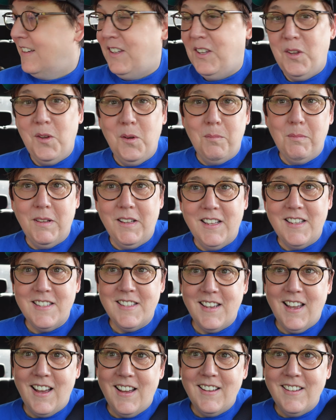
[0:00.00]
cue
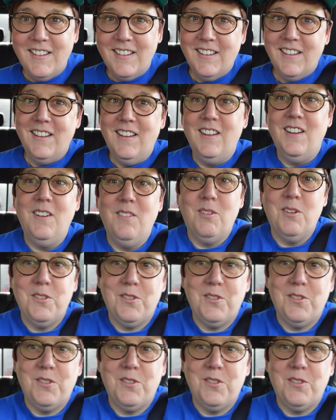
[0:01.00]
Melissa. We're